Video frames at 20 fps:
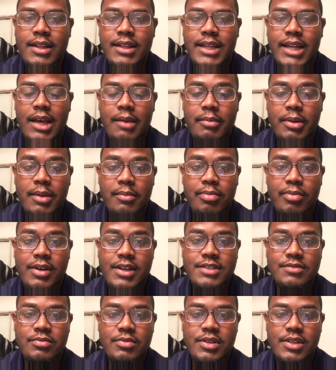that I've been
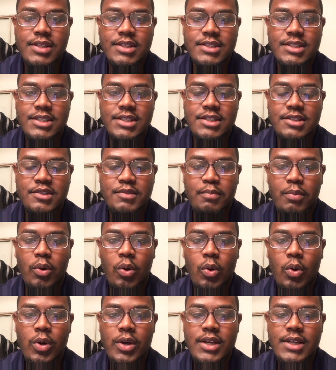impressed with is just his
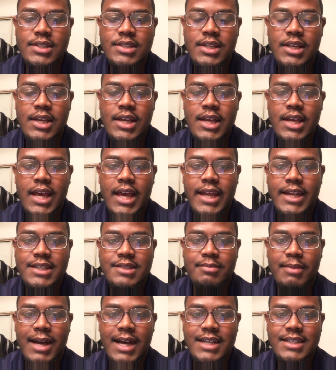poise and
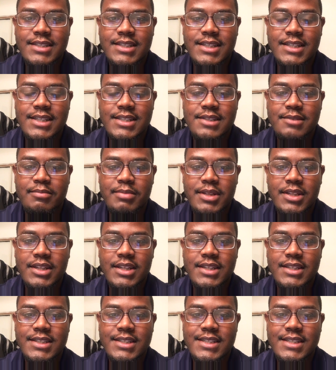his moxie and his
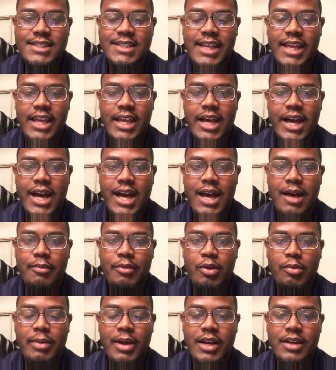ability to just stay calm
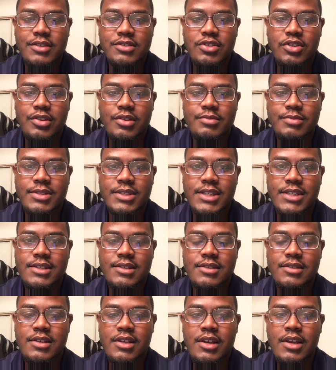no matter the
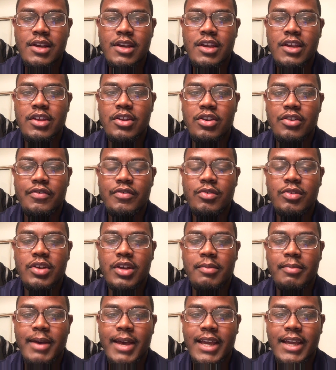circumstances. If you
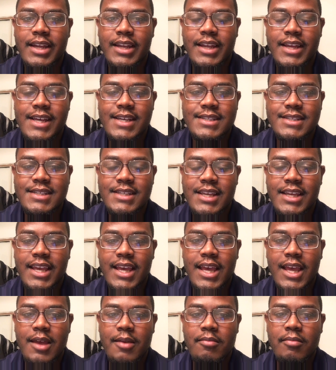look back at the SC
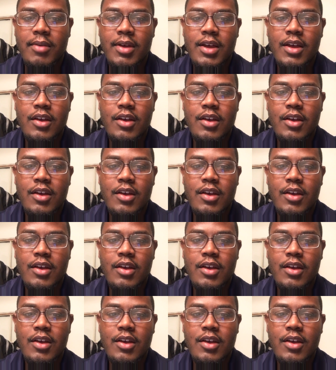game